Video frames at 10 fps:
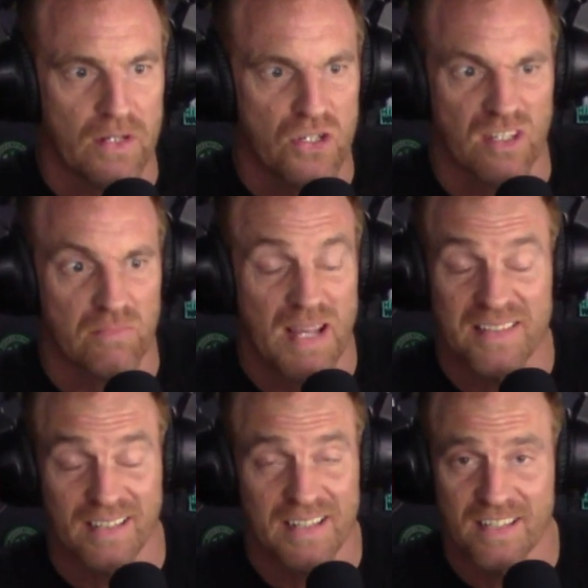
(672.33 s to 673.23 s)
which just
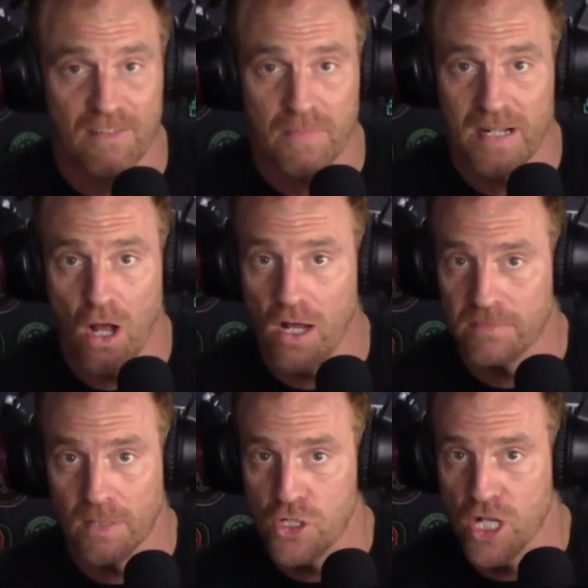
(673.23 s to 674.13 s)
basically has given me not
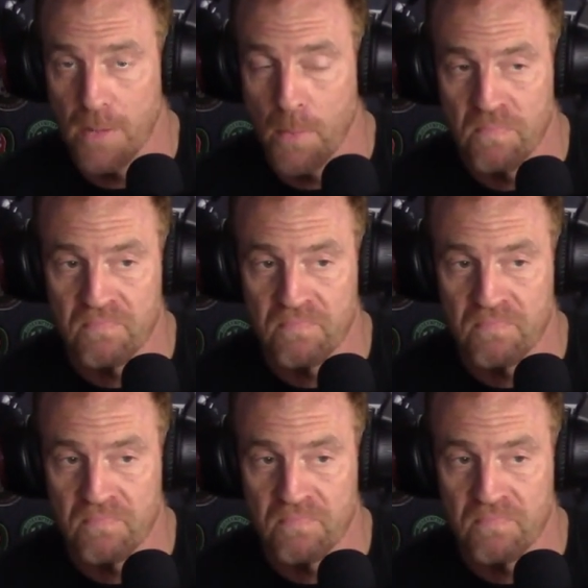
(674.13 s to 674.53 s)
as much time.